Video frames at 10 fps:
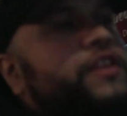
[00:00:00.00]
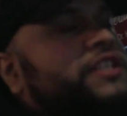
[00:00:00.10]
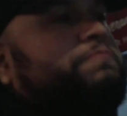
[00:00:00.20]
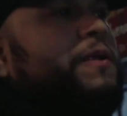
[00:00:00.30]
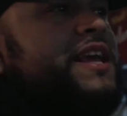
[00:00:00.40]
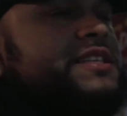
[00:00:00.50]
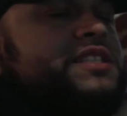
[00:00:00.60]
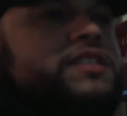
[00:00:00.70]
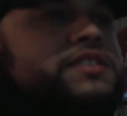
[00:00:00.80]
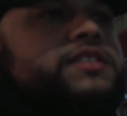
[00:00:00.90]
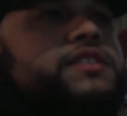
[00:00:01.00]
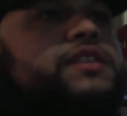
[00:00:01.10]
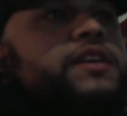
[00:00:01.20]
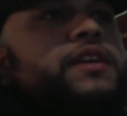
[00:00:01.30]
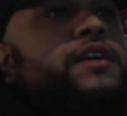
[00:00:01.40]
these places.
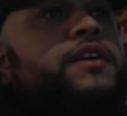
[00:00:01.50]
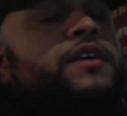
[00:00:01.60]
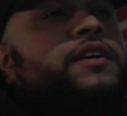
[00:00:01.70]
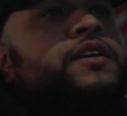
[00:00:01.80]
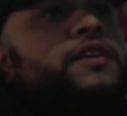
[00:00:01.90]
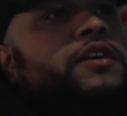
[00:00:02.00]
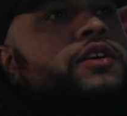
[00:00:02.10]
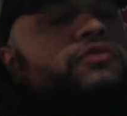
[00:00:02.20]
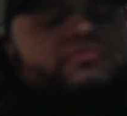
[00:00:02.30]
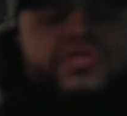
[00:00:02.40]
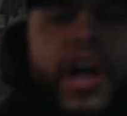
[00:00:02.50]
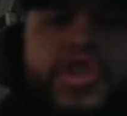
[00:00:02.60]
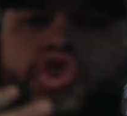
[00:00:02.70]
You've done